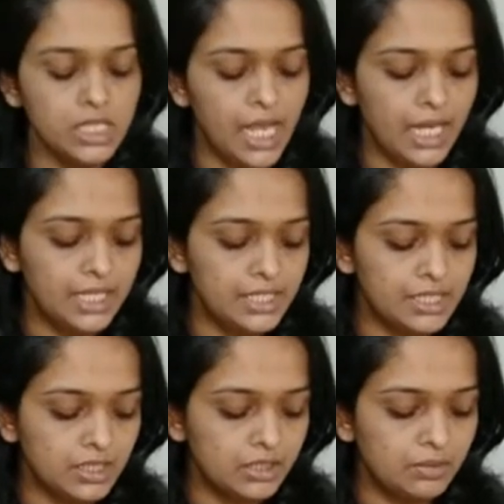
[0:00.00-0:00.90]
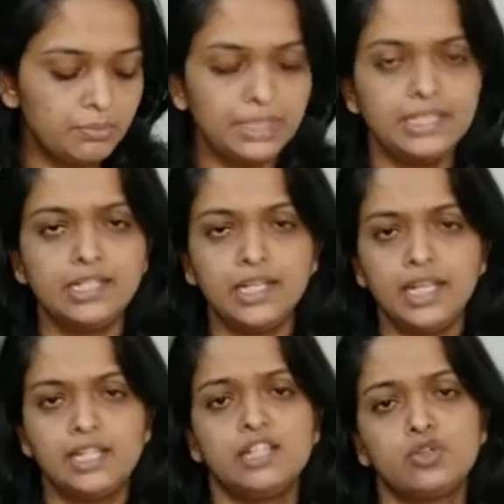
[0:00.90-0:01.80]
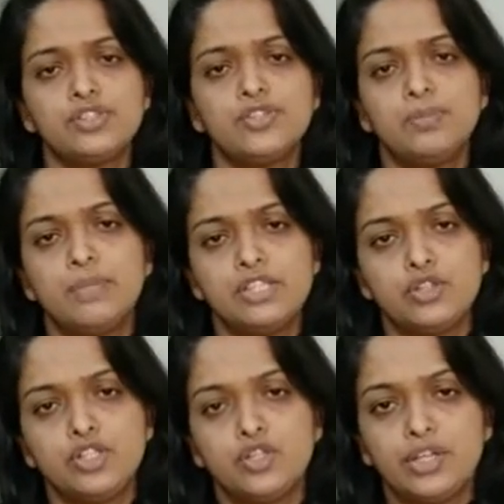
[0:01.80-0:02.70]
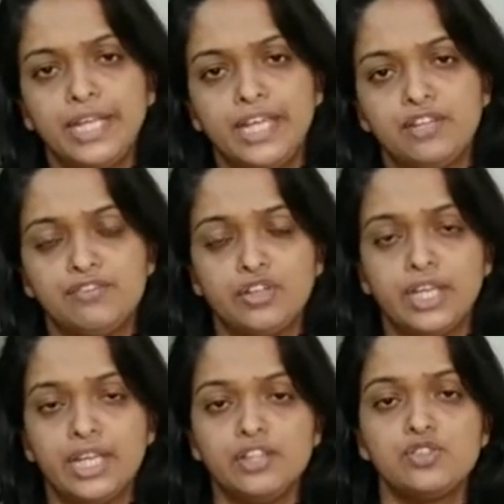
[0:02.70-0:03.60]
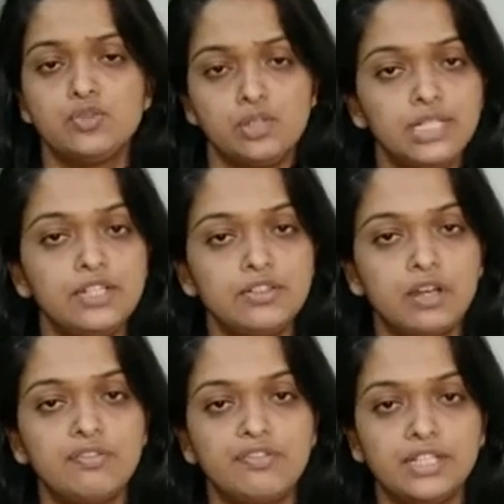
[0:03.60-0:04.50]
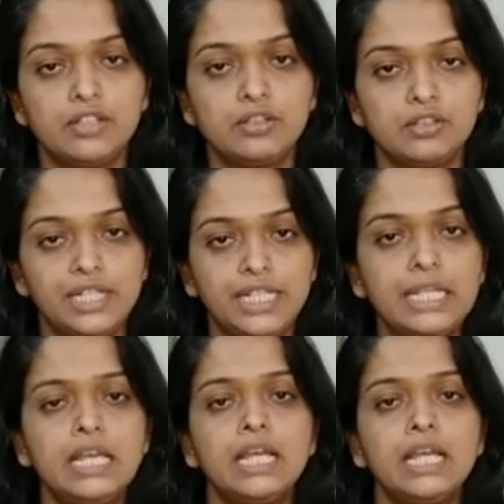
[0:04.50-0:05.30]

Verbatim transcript: and uh, but then again it also depends on your hair if your hair is really rough and curly